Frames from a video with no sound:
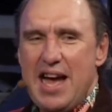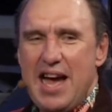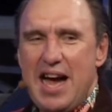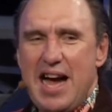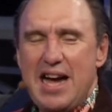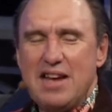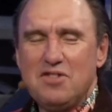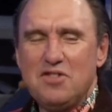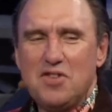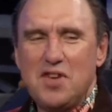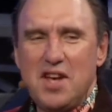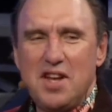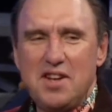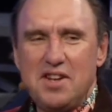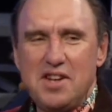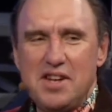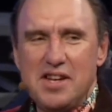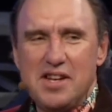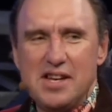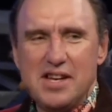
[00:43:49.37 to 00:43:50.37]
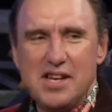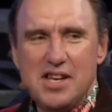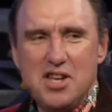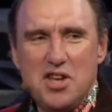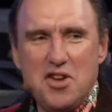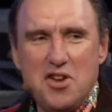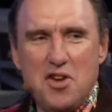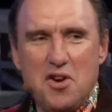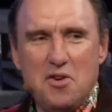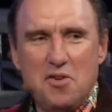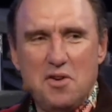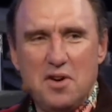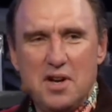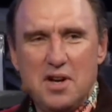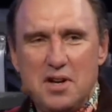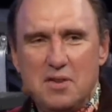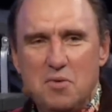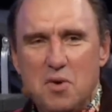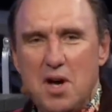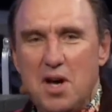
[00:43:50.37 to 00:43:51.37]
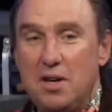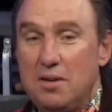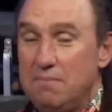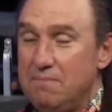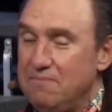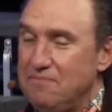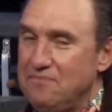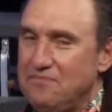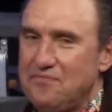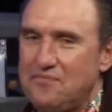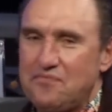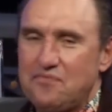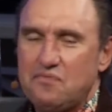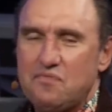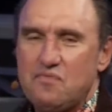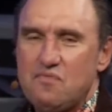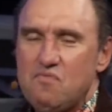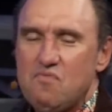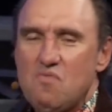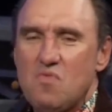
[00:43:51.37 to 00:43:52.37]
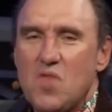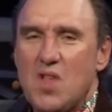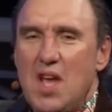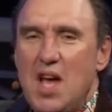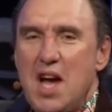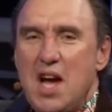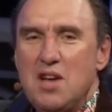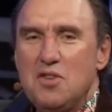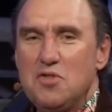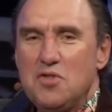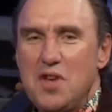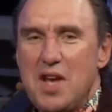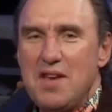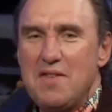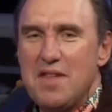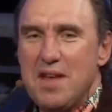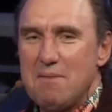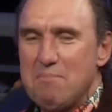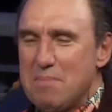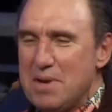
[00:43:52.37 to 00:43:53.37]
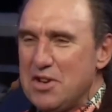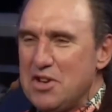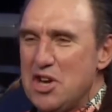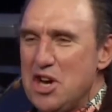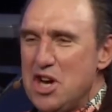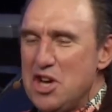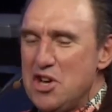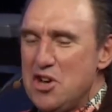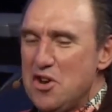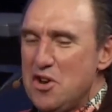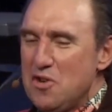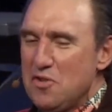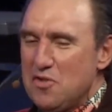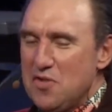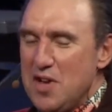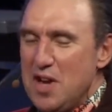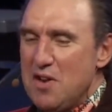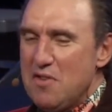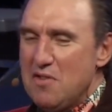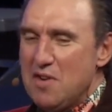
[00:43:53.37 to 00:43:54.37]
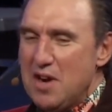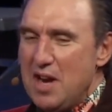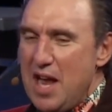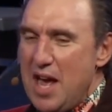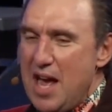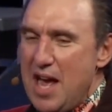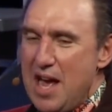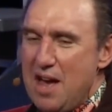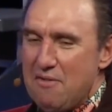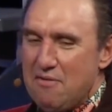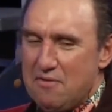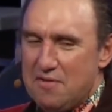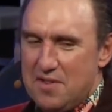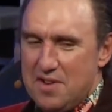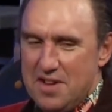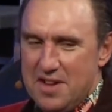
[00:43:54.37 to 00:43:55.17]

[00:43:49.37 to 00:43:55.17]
I, I said, you know, well, I say that, but, you know, Sarah laughed.